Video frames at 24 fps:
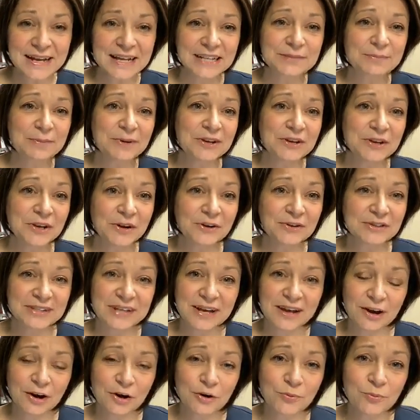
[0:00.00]
It's been known
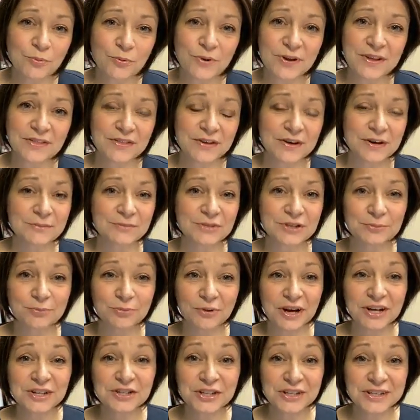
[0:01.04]
to help with um,
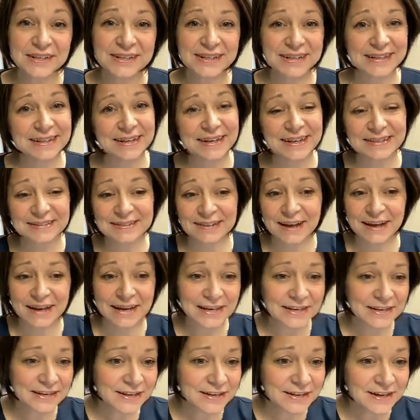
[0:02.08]
depression and
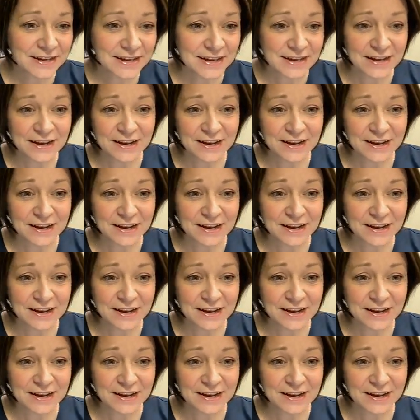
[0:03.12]
anxiety,